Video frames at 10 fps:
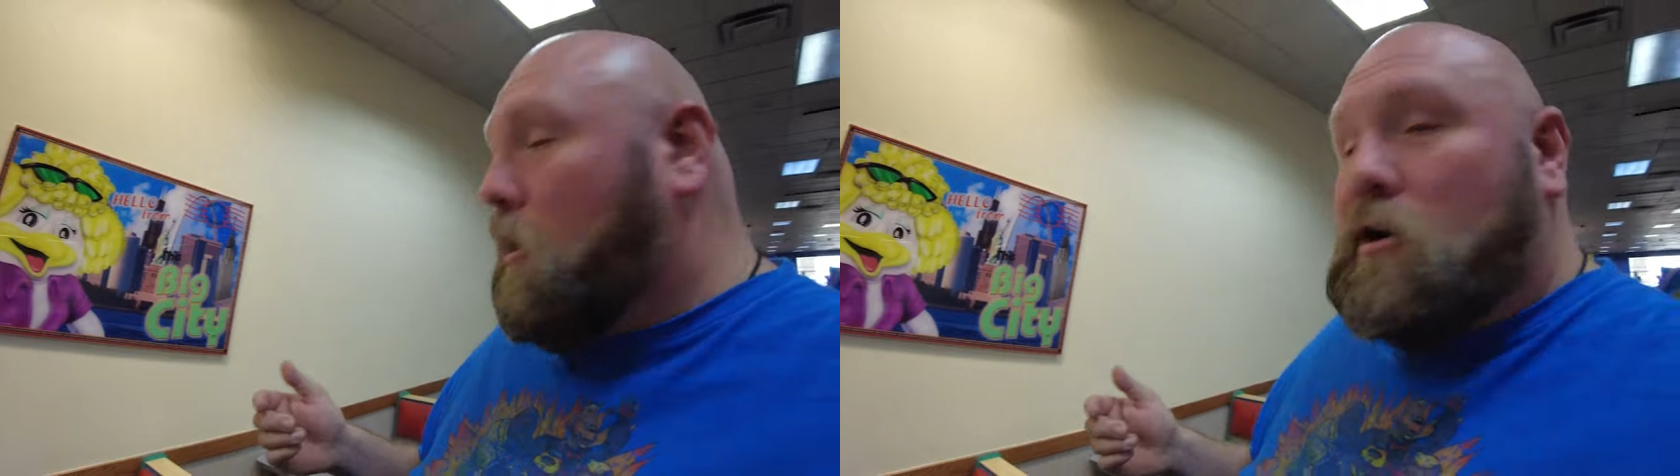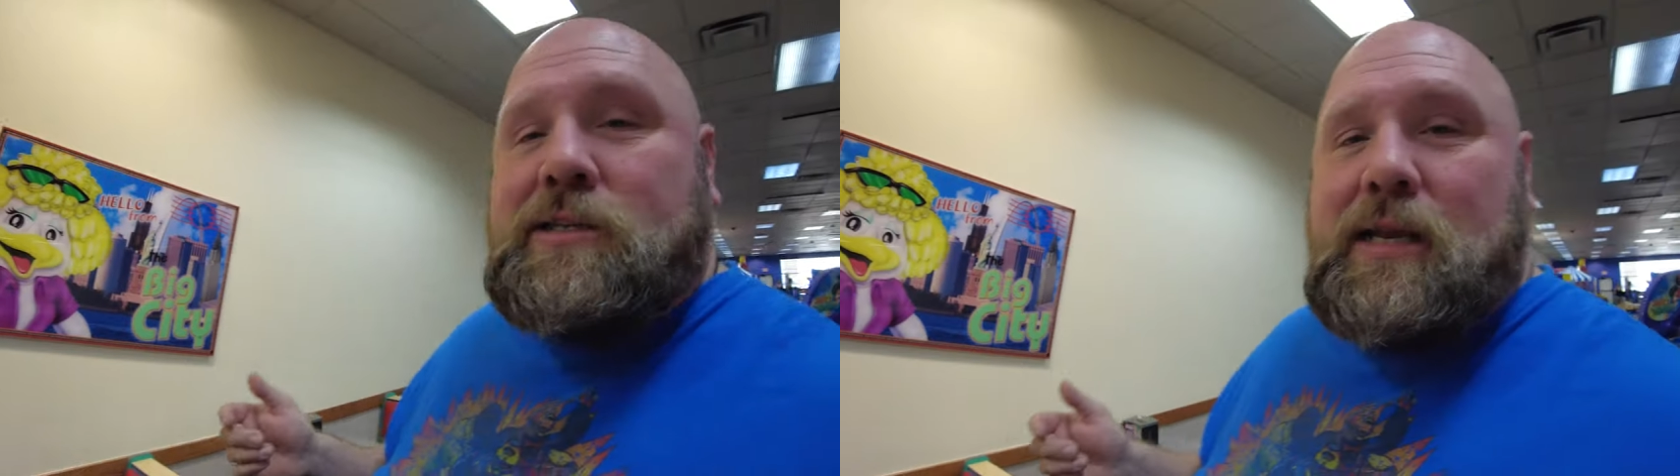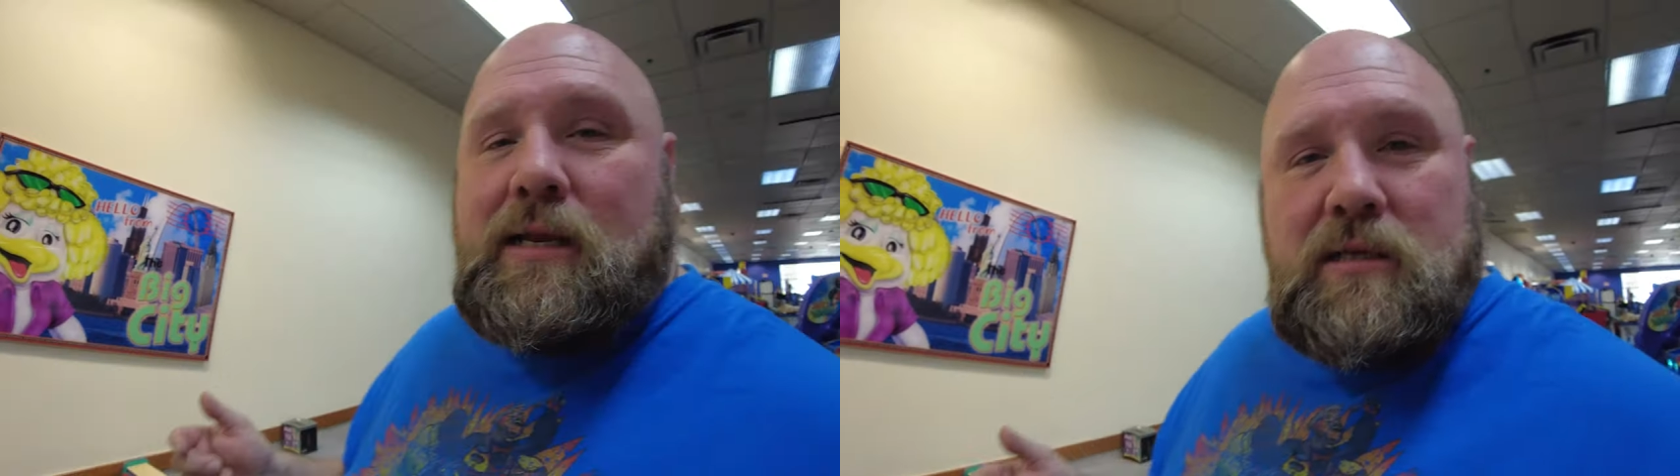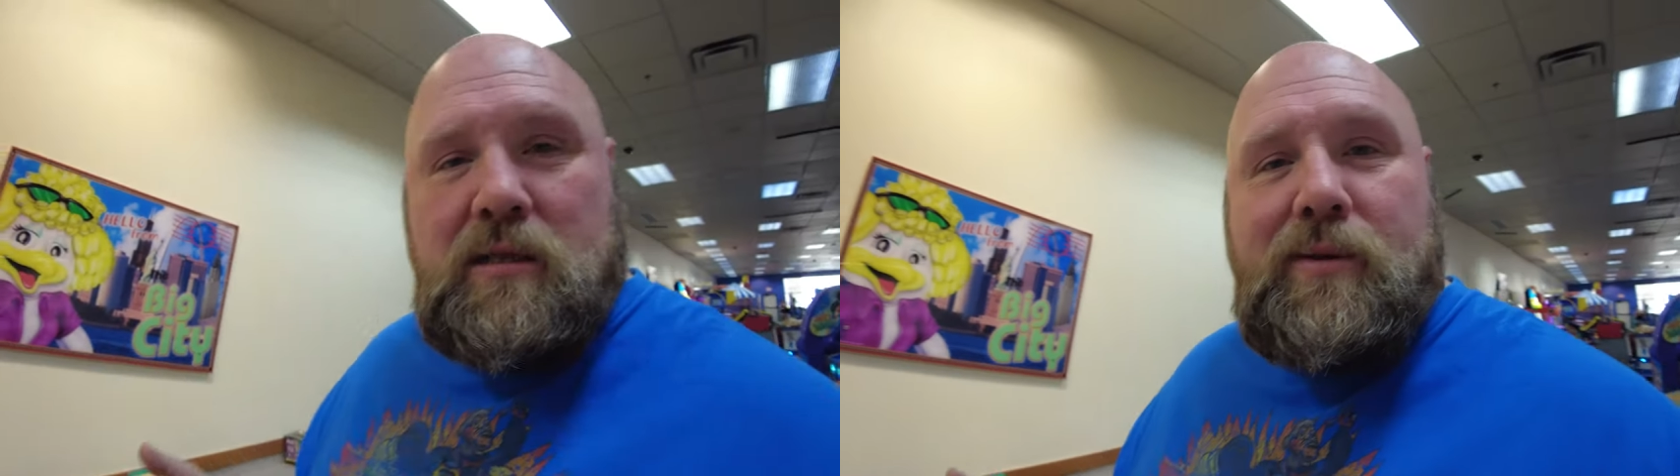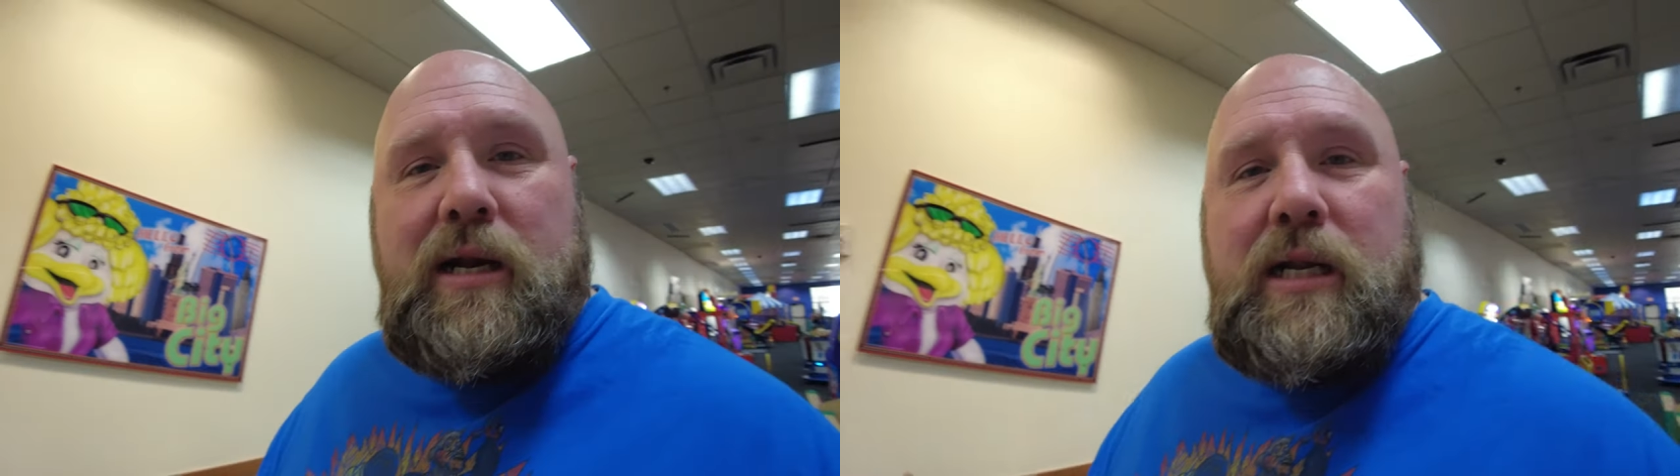Art, Statue
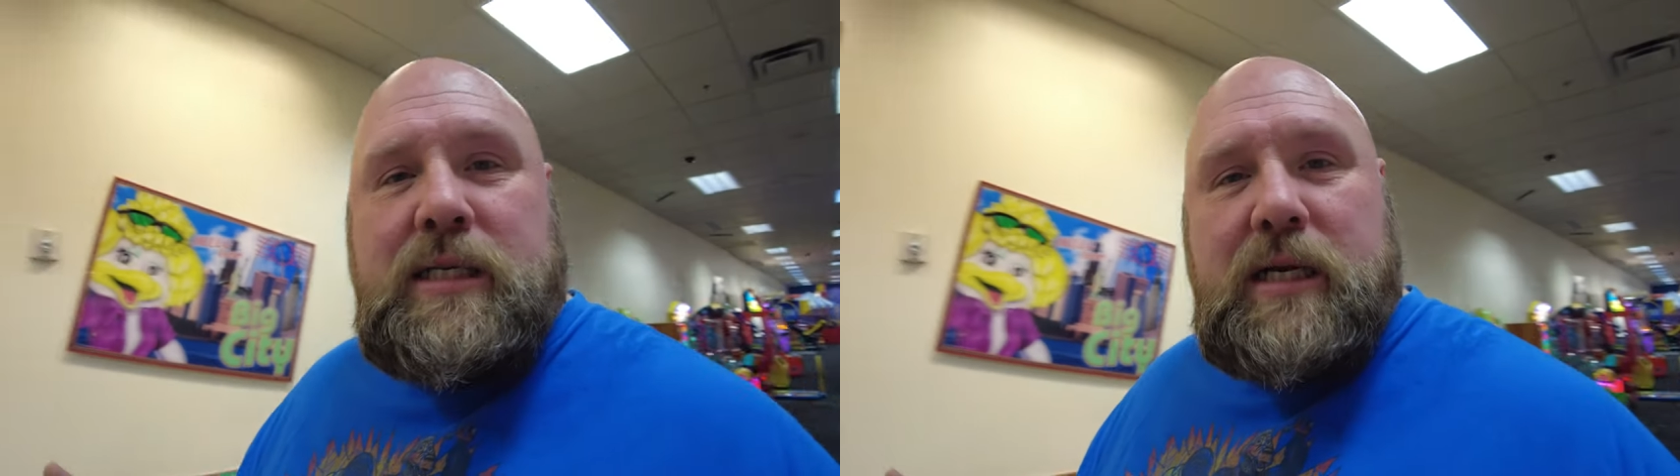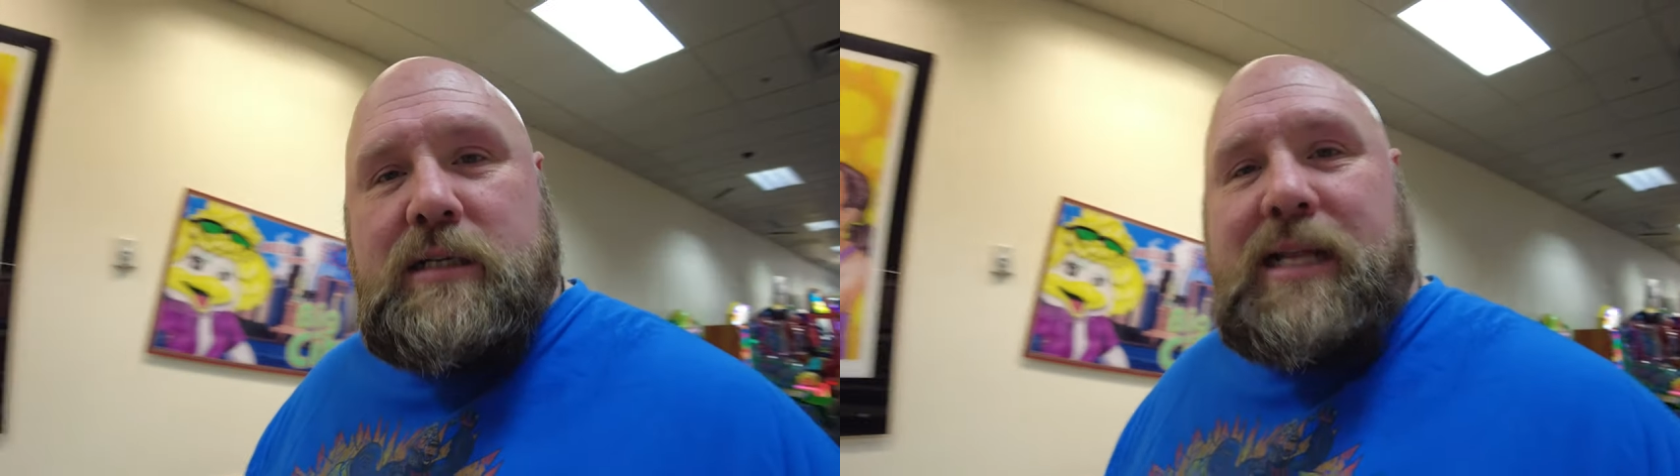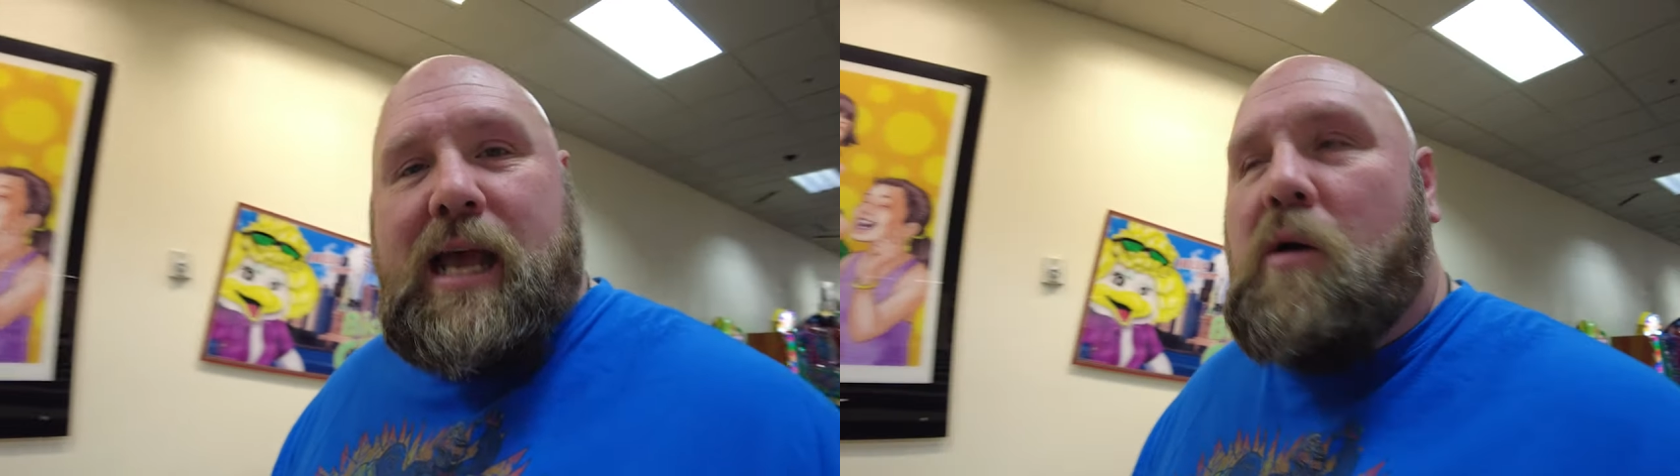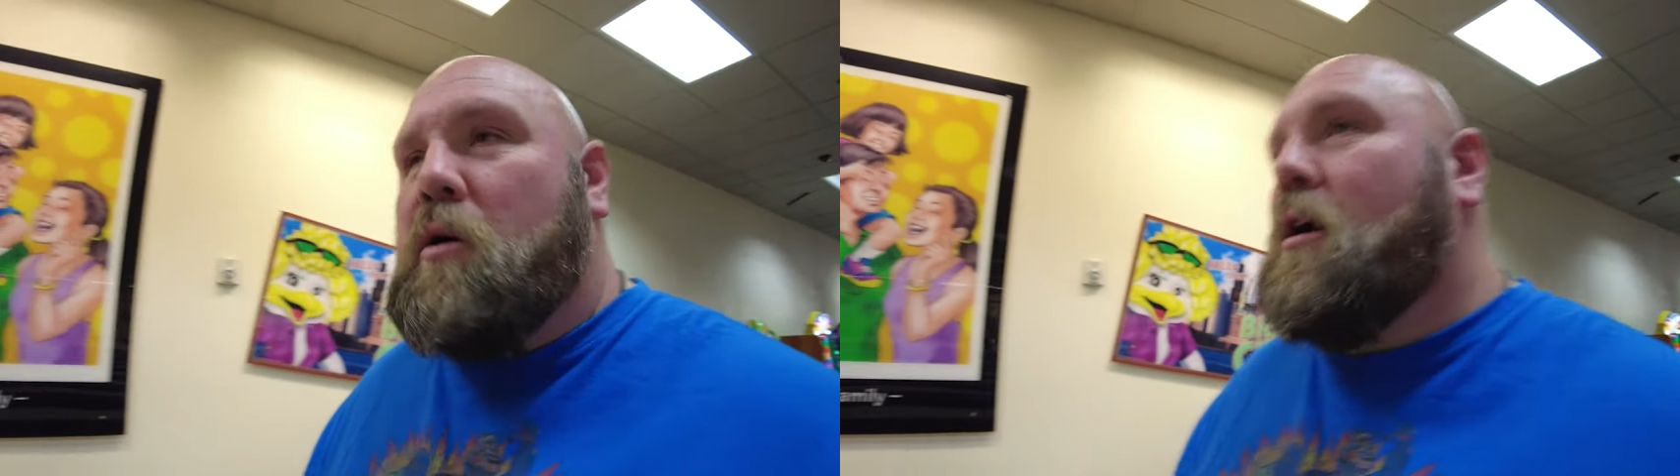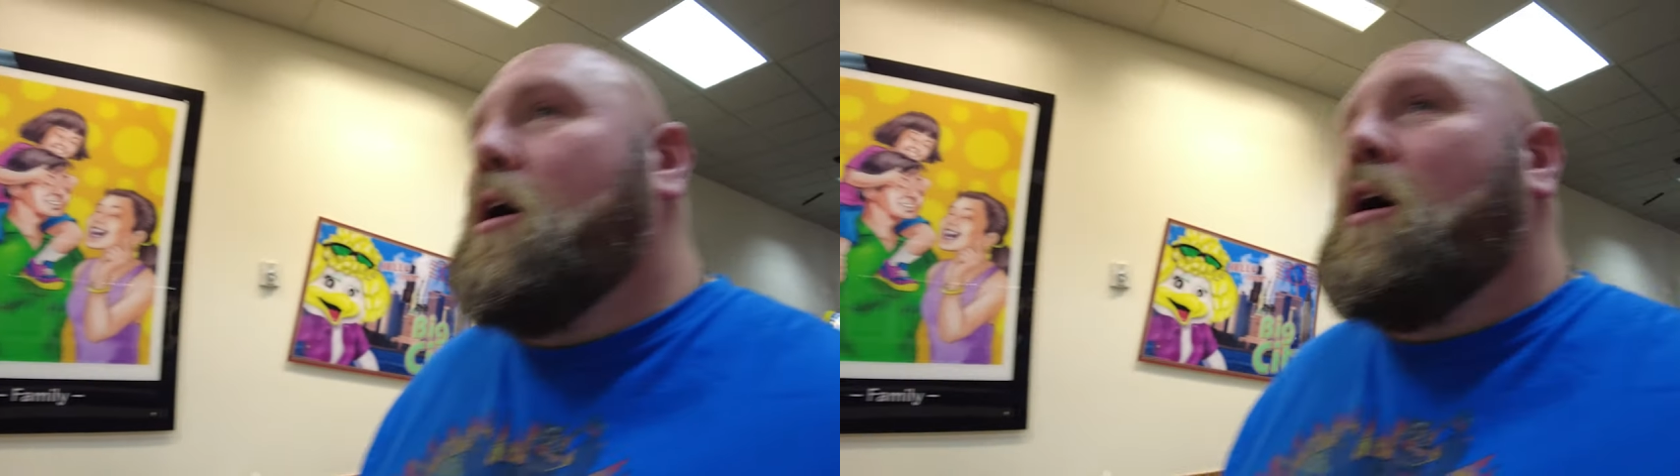of Liberty, Sears
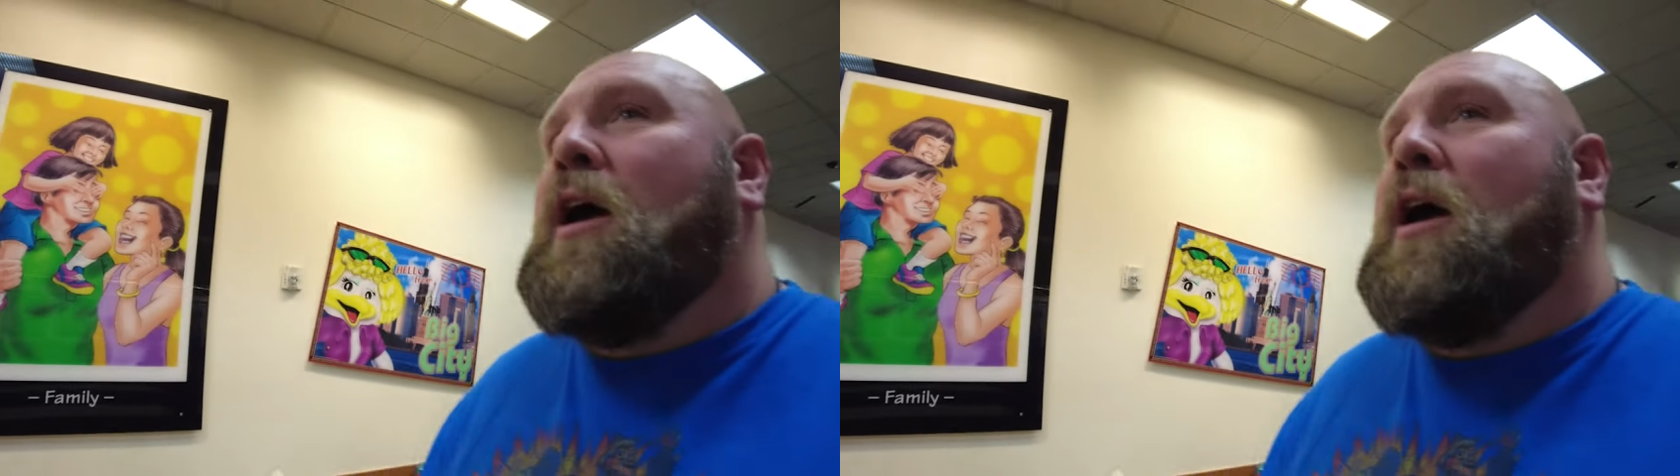Tower,